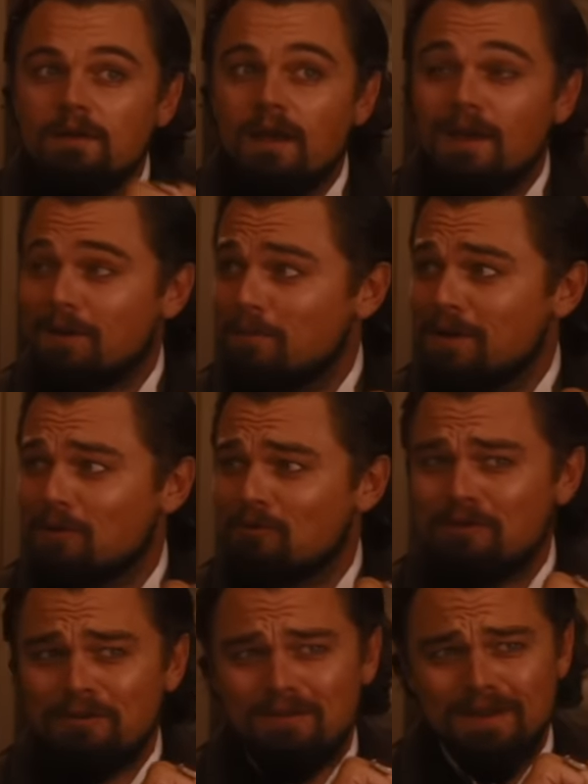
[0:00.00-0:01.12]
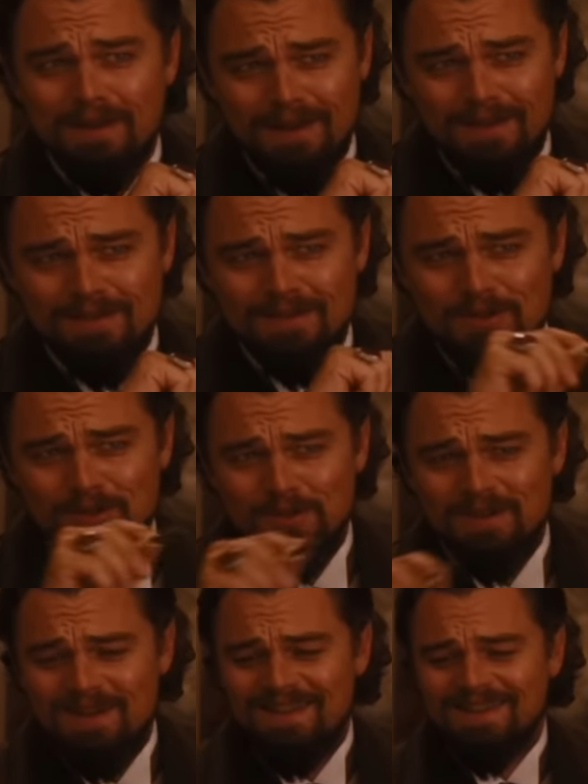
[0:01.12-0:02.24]
have taken me no 50 years to do it
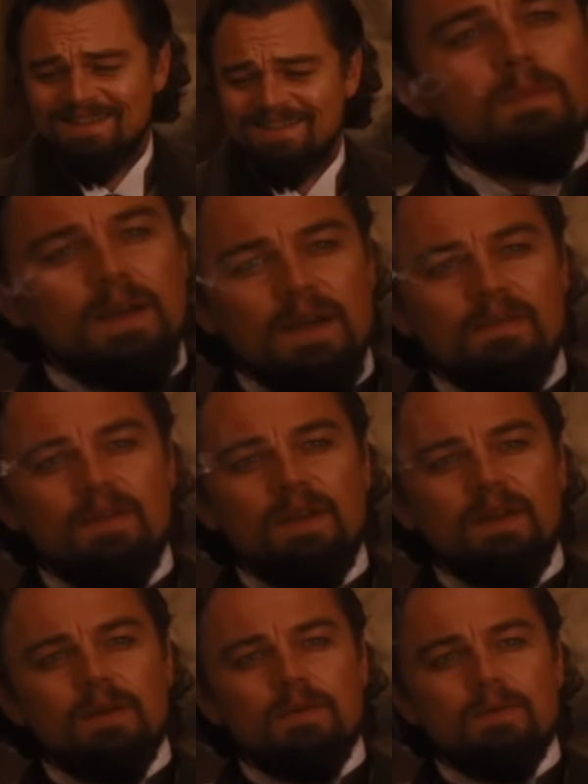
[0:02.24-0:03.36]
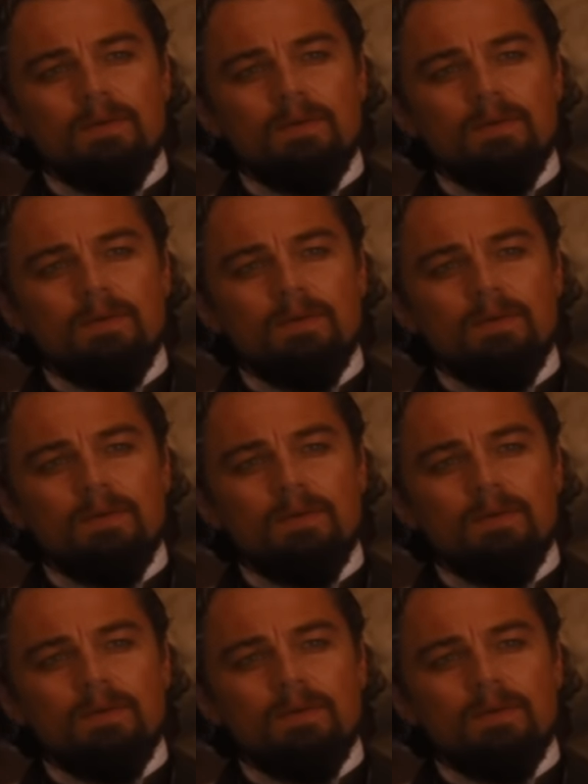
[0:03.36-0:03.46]
neither, but he never did.